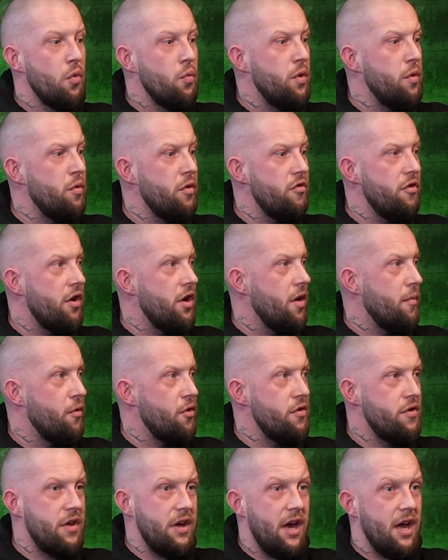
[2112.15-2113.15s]
we were running
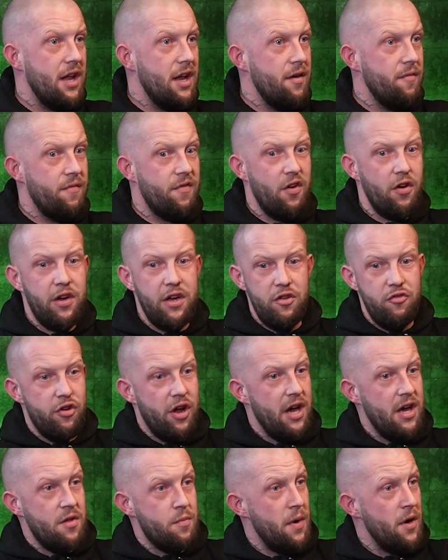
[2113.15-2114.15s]
about, see any fucking
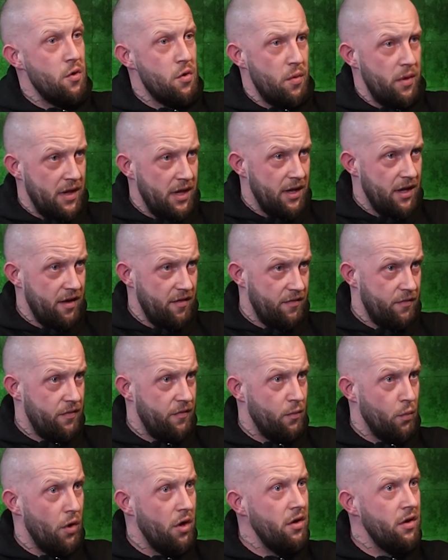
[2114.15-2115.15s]
dry spells we didn't have
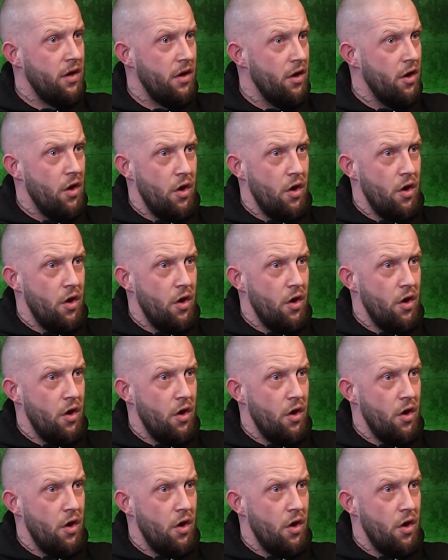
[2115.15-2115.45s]
work,